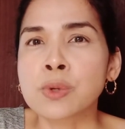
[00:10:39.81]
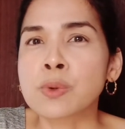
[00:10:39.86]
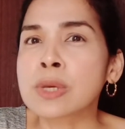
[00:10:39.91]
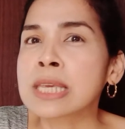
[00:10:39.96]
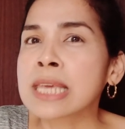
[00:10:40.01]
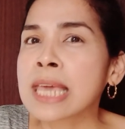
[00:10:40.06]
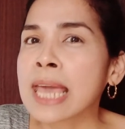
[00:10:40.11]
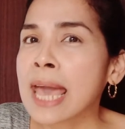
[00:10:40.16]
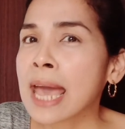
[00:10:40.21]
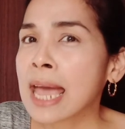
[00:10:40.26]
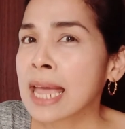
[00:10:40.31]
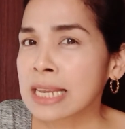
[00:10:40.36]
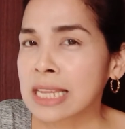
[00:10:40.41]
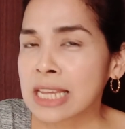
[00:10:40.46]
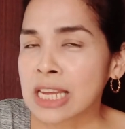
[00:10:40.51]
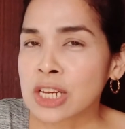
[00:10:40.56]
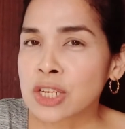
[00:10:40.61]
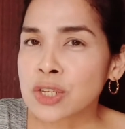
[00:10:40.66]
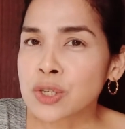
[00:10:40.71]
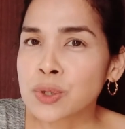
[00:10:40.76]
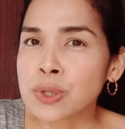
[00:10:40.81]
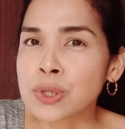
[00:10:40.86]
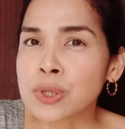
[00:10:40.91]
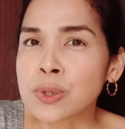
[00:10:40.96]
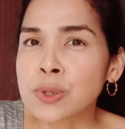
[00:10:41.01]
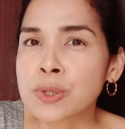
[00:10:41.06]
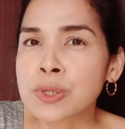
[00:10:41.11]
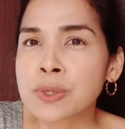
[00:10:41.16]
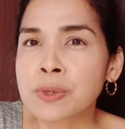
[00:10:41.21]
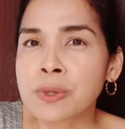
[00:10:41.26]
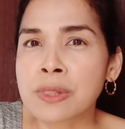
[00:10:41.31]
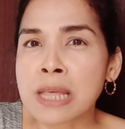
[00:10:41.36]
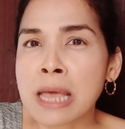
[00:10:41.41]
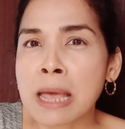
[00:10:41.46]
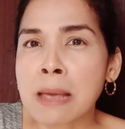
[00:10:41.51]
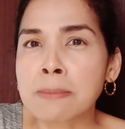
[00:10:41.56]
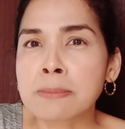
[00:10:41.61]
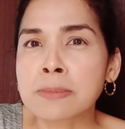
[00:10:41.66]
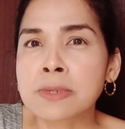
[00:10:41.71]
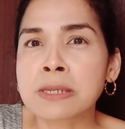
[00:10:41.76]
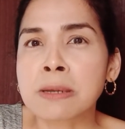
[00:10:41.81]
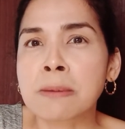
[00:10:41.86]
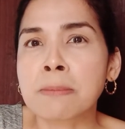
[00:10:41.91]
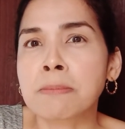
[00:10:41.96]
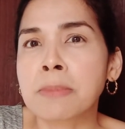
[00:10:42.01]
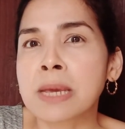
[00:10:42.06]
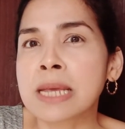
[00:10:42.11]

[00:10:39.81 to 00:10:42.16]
you can introduce to them some